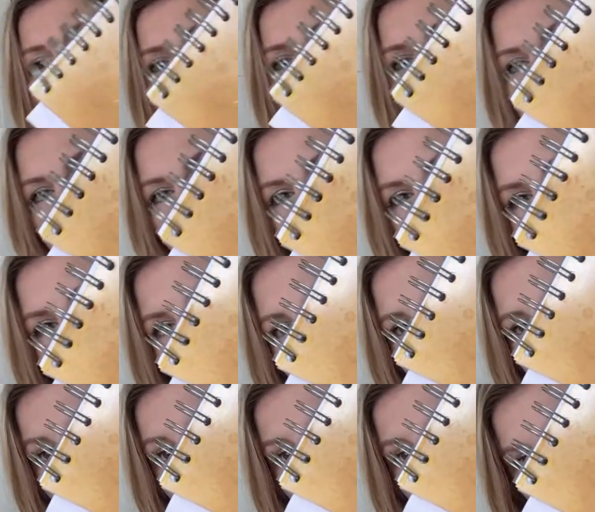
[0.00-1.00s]
2021,
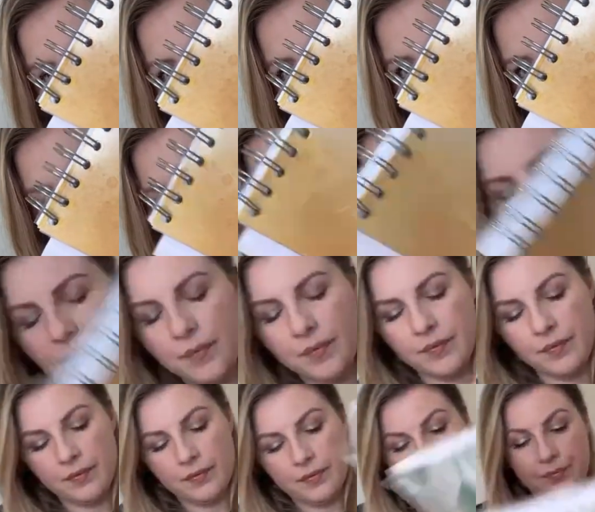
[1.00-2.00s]
magic year.
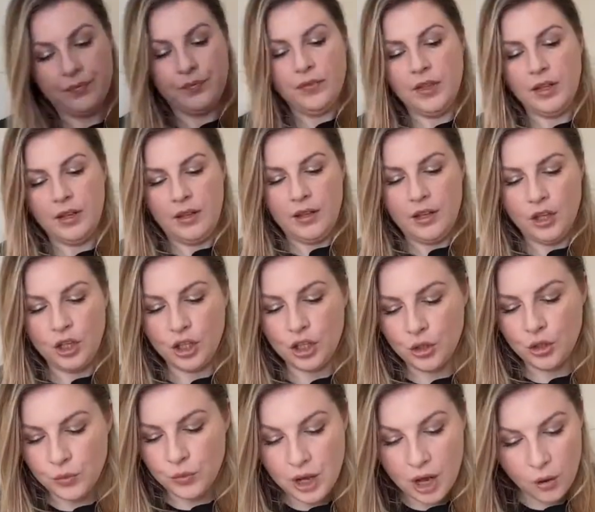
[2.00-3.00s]

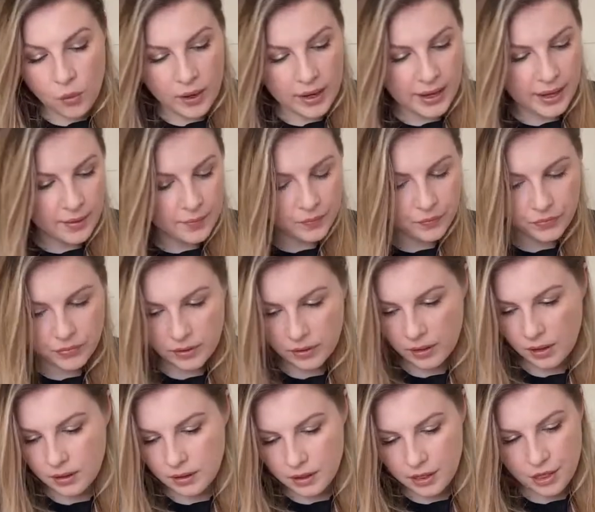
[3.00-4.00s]
You know it.
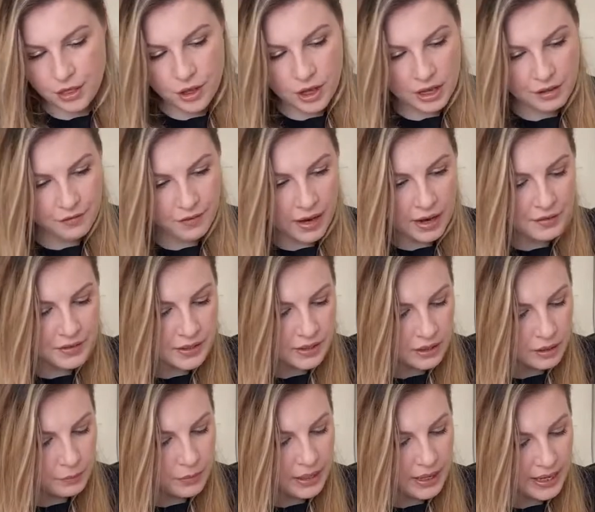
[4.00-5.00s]
35 is
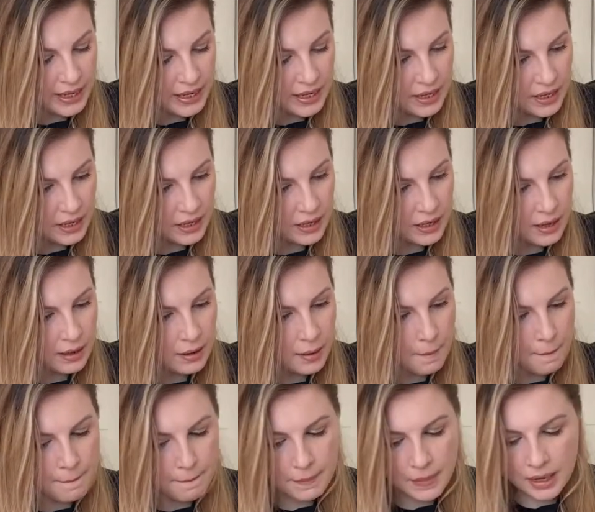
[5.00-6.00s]
going to be
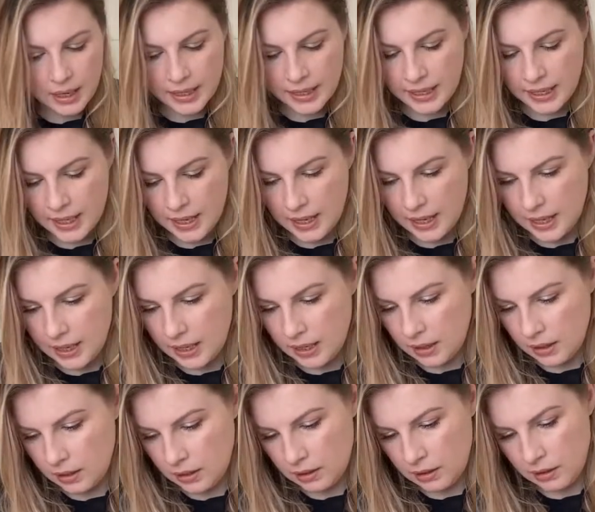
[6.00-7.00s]
my year.
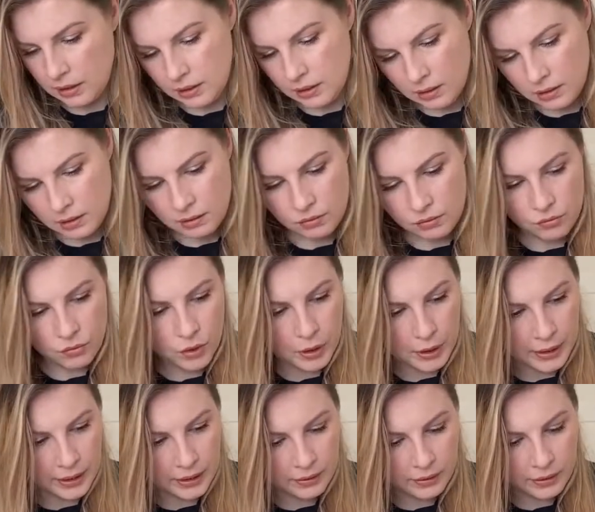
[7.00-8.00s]

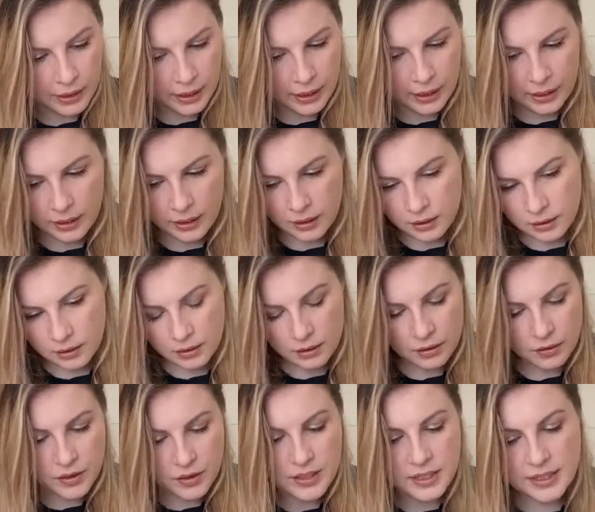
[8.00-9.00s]
Right, okay.
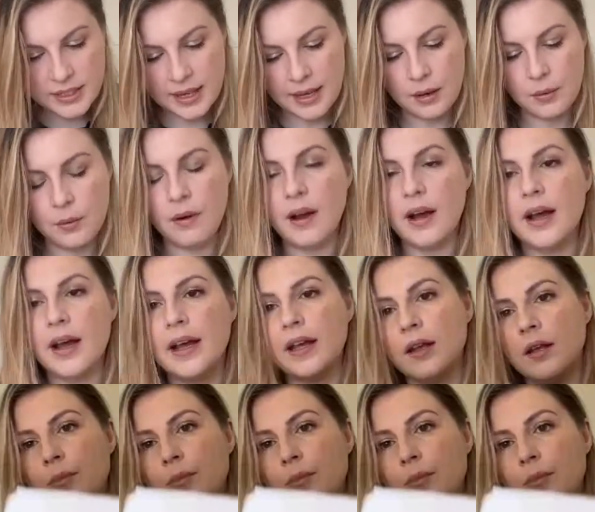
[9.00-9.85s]
This is how I